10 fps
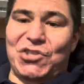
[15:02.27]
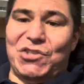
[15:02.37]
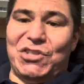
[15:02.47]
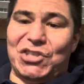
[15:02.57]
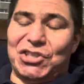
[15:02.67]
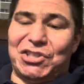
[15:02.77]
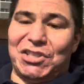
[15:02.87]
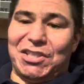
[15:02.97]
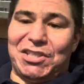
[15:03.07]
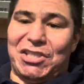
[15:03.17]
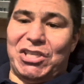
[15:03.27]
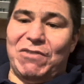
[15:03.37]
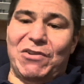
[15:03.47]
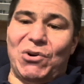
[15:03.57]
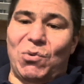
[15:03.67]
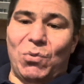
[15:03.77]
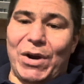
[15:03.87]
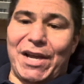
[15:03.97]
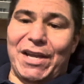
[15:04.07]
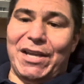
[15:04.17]
just give it
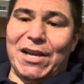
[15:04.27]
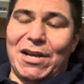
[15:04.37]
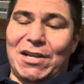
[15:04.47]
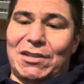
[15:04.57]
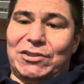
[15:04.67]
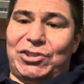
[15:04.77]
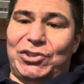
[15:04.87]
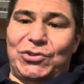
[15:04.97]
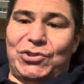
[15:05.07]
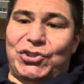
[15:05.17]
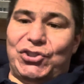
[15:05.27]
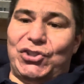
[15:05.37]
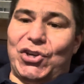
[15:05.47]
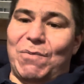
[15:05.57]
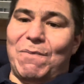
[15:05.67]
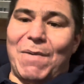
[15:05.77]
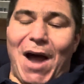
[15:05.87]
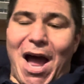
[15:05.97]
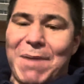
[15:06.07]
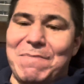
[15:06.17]
away to
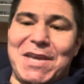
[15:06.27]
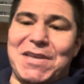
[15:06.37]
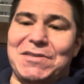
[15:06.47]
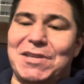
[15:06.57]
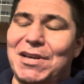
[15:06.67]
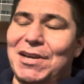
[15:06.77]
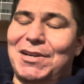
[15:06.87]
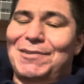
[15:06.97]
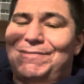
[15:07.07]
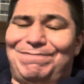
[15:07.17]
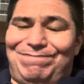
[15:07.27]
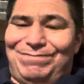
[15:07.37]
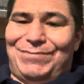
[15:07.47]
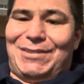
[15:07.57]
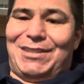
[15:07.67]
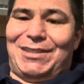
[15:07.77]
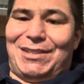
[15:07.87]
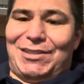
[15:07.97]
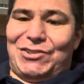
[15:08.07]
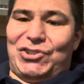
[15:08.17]
some, I mean,
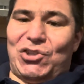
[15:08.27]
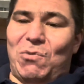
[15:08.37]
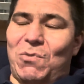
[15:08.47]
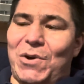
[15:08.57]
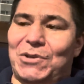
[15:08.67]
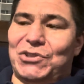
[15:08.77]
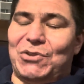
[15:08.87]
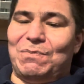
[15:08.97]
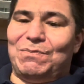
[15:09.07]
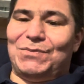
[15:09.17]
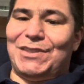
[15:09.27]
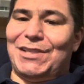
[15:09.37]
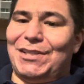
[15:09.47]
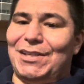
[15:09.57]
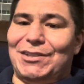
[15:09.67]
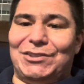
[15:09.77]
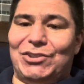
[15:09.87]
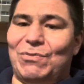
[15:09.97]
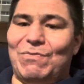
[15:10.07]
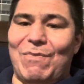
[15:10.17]
somewhere, some
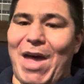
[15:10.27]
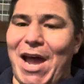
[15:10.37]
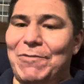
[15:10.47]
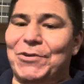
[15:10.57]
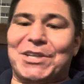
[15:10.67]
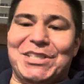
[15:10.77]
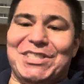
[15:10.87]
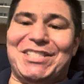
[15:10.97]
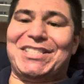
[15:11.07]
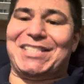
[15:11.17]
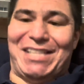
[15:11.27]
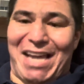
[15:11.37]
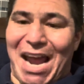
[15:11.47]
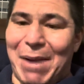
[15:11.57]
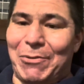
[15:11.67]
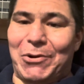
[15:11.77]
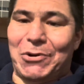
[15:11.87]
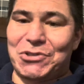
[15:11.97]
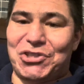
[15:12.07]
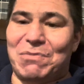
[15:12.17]
African scammer
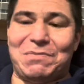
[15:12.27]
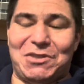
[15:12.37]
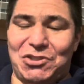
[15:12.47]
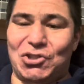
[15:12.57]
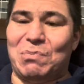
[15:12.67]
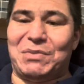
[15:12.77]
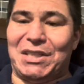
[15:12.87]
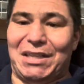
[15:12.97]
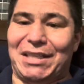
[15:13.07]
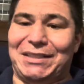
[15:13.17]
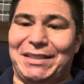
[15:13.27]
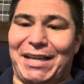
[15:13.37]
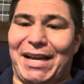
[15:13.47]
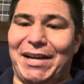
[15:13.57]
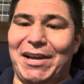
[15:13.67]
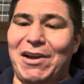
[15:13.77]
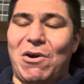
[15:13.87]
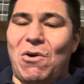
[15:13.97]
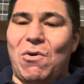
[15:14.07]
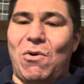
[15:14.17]
or something like that,
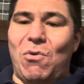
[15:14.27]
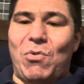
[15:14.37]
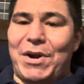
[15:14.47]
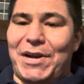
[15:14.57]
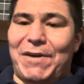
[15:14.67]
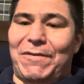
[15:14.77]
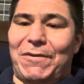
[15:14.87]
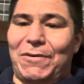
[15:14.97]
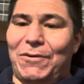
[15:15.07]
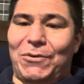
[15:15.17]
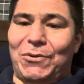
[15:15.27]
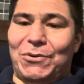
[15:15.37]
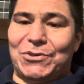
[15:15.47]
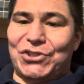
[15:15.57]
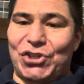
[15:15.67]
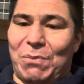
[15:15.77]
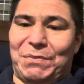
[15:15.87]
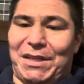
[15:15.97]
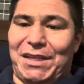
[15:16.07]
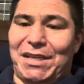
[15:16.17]
or whatever, or
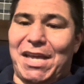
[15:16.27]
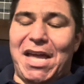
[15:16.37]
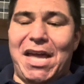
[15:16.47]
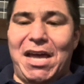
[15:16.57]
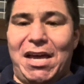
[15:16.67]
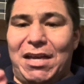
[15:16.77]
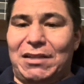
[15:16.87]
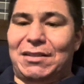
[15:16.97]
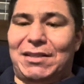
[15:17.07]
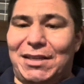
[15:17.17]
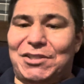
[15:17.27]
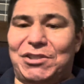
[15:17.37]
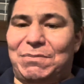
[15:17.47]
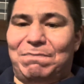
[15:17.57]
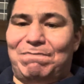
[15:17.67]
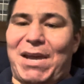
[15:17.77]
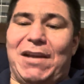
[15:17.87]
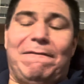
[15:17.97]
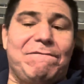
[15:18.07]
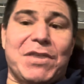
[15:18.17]
something, and gets
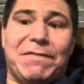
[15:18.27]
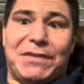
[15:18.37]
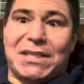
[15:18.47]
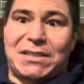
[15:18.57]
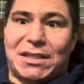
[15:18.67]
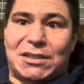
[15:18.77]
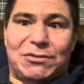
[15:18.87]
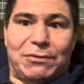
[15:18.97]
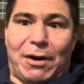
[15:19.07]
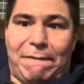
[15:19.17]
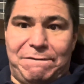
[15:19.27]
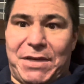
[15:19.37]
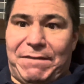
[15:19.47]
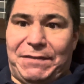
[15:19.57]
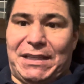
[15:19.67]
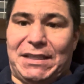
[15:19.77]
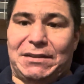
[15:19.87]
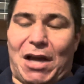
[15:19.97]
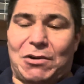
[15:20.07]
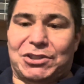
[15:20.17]
paid 50 cents for a
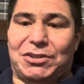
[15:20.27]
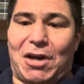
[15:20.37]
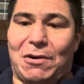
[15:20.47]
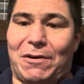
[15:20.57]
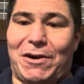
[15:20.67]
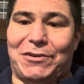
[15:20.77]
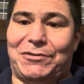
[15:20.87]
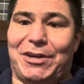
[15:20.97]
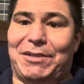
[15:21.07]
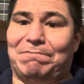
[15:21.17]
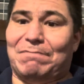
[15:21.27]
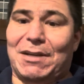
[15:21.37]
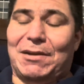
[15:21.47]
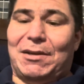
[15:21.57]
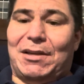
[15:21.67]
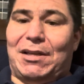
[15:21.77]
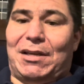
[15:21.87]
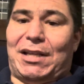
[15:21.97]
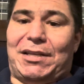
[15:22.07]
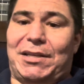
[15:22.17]
$15,000 entree,
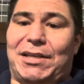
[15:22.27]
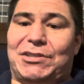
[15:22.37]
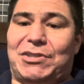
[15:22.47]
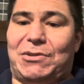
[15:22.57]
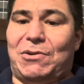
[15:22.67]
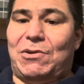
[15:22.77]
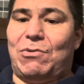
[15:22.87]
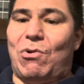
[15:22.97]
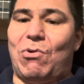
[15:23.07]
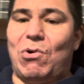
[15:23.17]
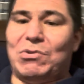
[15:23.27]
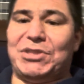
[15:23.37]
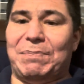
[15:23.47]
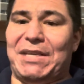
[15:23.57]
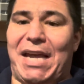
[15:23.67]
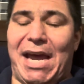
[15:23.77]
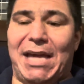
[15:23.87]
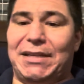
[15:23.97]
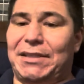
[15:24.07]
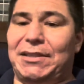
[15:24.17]
and like he goes empty
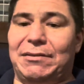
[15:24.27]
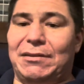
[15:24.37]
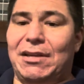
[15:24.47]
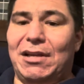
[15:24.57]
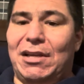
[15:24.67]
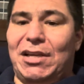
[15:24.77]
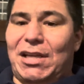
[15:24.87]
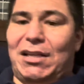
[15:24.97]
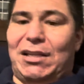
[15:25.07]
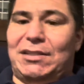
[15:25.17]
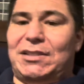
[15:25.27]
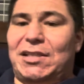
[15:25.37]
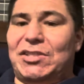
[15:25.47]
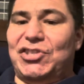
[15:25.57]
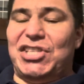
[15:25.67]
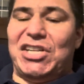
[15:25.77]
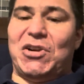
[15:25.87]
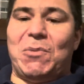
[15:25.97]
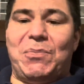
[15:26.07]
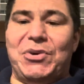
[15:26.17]
handed, and says you
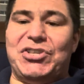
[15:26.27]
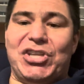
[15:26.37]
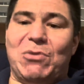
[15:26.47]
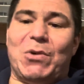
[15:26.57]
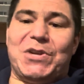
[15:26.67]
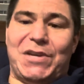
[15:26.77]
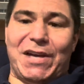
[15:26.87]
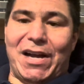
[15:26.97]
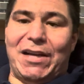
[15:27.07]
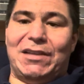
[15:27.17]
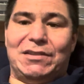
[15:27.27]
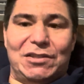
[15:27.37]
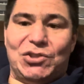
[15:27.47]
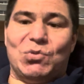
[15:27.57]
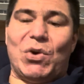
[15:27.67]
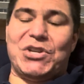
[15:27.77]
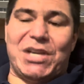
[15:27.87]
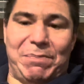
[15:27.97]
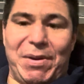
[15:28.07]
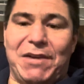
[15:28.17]
didn't appreciate what you got, and this is what you
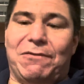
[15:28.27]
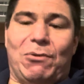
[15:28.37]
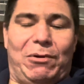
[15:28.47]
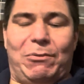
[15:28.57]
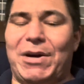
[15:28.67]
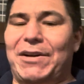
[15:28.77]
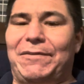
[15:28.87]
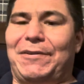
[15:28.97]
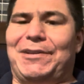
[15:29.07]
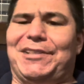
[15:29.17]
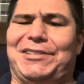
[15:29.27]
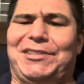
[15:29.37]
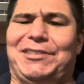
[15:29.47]
get paid for, whatever it is.